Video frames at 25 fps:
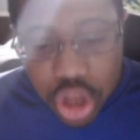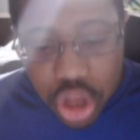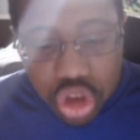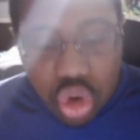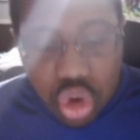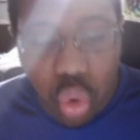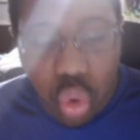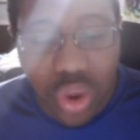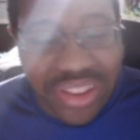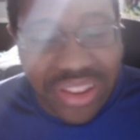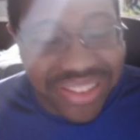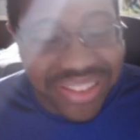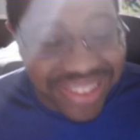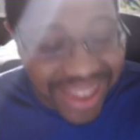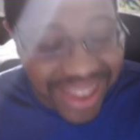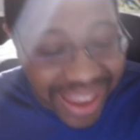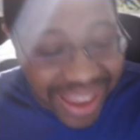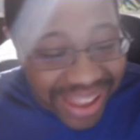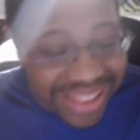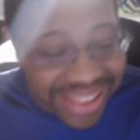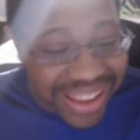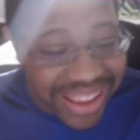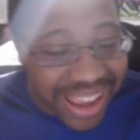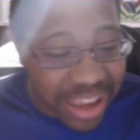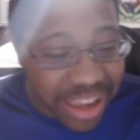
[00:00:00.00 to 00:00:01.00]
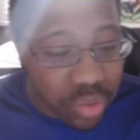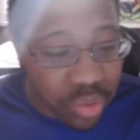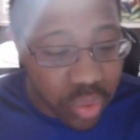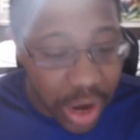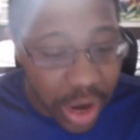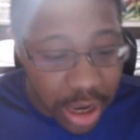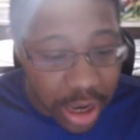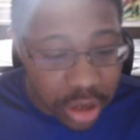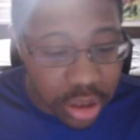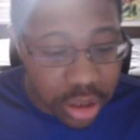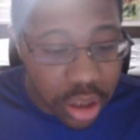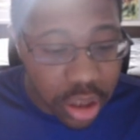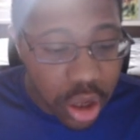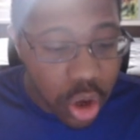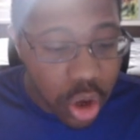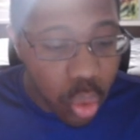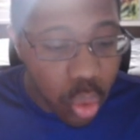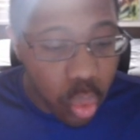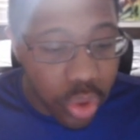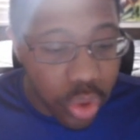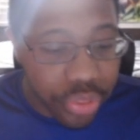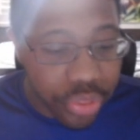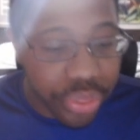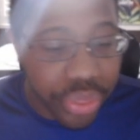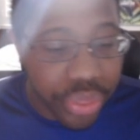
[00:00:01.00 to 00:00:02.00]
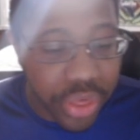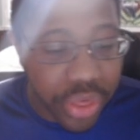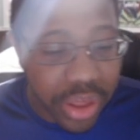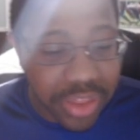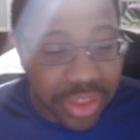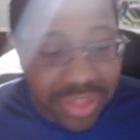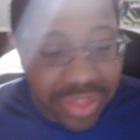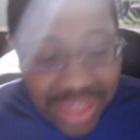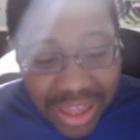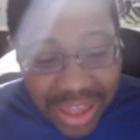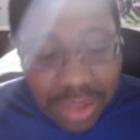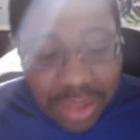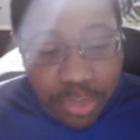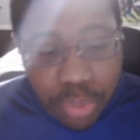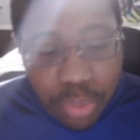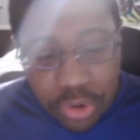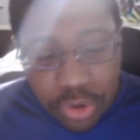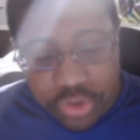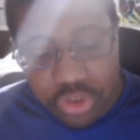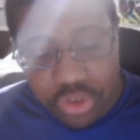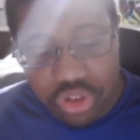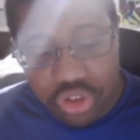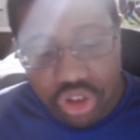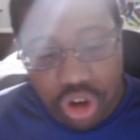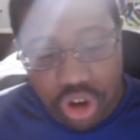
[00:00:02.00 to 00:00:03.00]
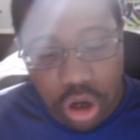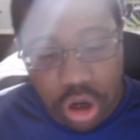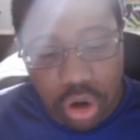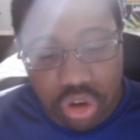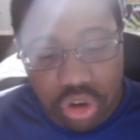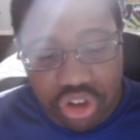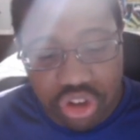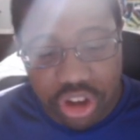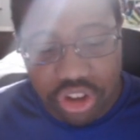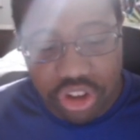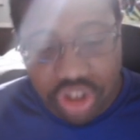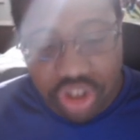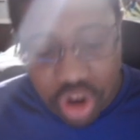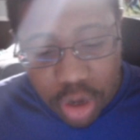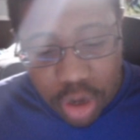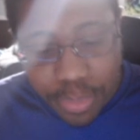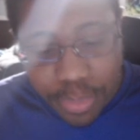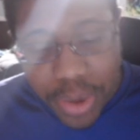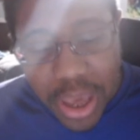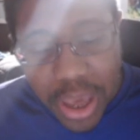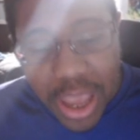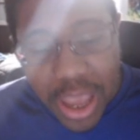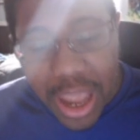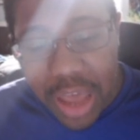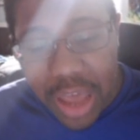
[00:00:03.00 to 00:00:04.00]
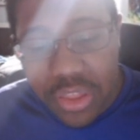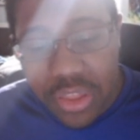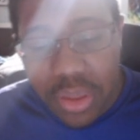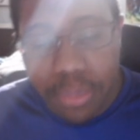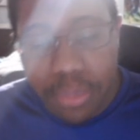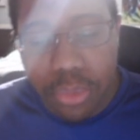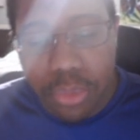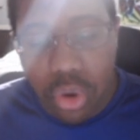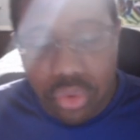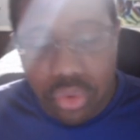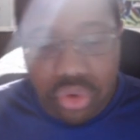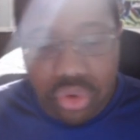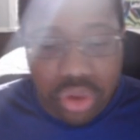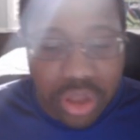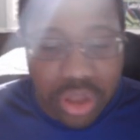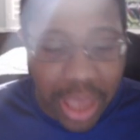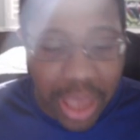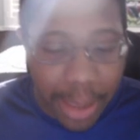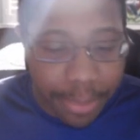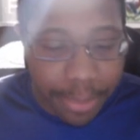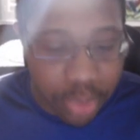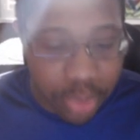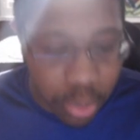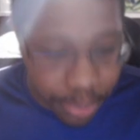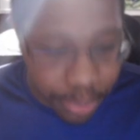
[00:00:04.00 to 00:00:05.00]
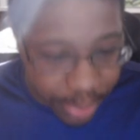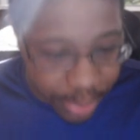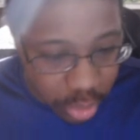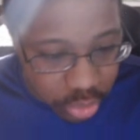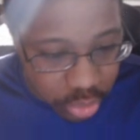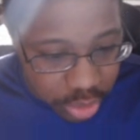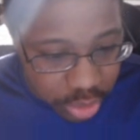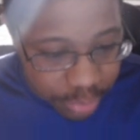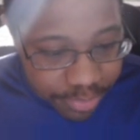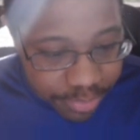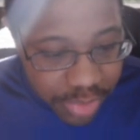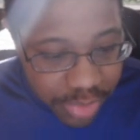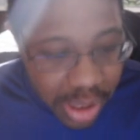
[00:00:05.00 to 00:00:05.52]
to attend a rally with then-President Donald J. Trump and then move to the Capitol building.